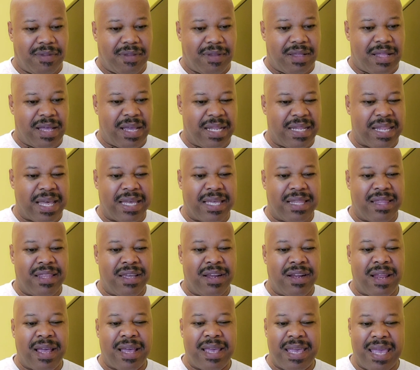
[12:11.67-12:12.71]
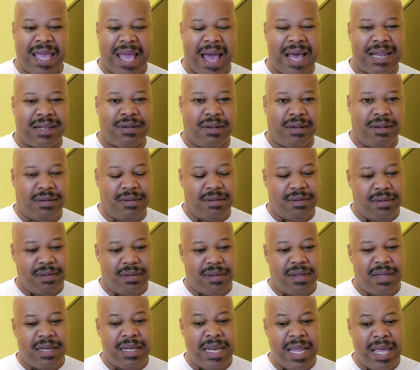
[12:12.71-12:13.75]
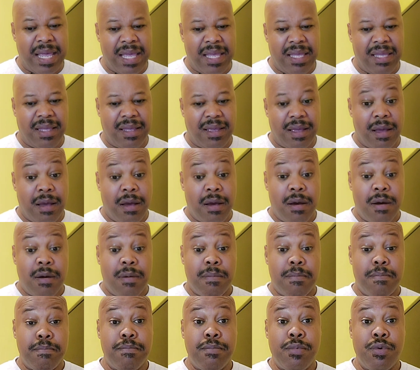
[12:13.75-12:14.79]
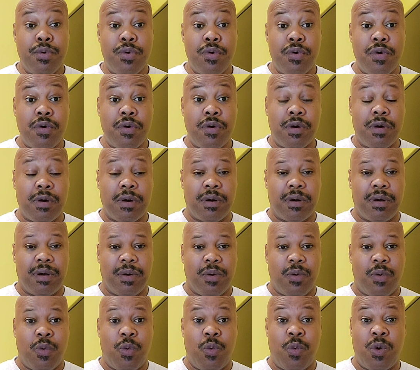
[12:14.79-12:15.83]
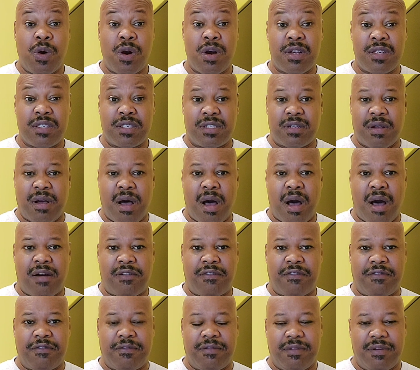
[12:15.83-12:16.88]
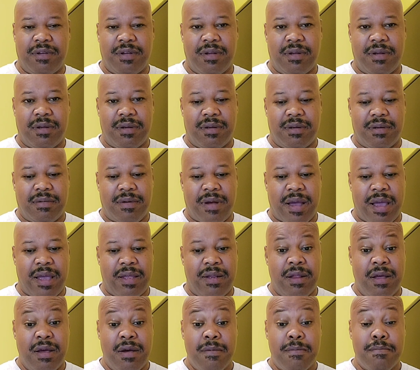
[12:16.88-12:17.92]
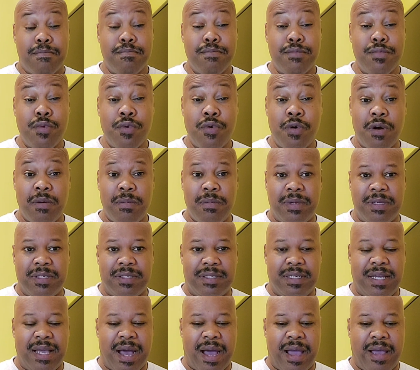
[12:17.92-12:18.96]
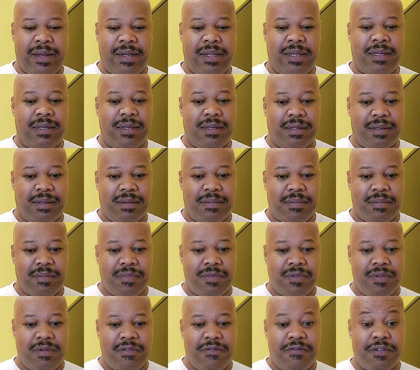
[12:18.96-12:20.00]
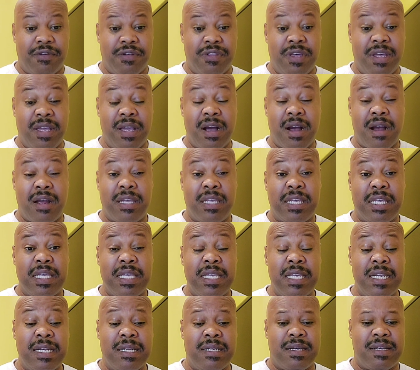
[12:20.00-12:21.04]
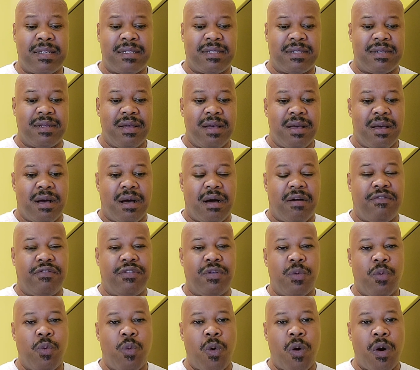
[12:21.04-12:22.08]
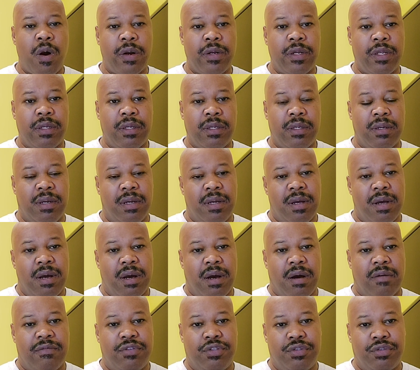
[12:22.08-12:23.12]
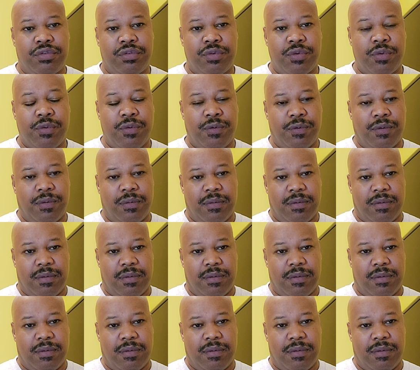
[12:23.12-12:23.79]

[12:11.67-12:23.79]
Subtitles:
Like they're like cattle. Nay, more worse off, right? More misguided, for they are heedless of the warning of truth,